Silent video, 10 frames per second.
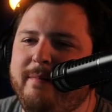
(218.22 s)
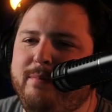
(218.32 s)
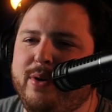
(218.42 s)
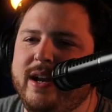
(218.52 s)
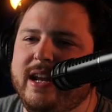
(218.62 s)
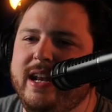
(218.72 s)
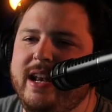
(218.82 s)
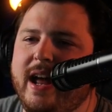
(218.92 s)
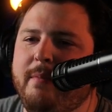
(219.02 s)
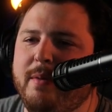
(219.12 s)

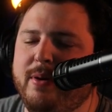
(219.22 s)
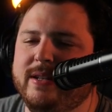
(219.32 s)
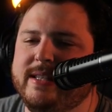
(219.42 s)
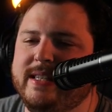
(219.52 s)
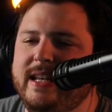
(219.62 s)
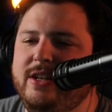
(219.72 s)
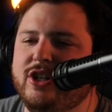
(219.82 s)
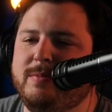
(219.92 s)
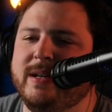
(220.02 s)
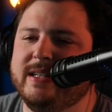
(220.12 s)
Brigand, I'm gonna put C
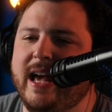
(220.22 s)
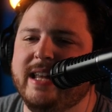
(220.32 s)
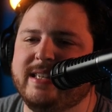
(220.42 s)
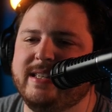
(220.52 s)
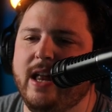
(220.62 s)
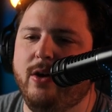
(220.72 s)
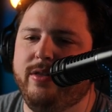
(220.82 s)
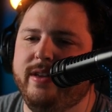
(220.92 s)
just because it has stealth.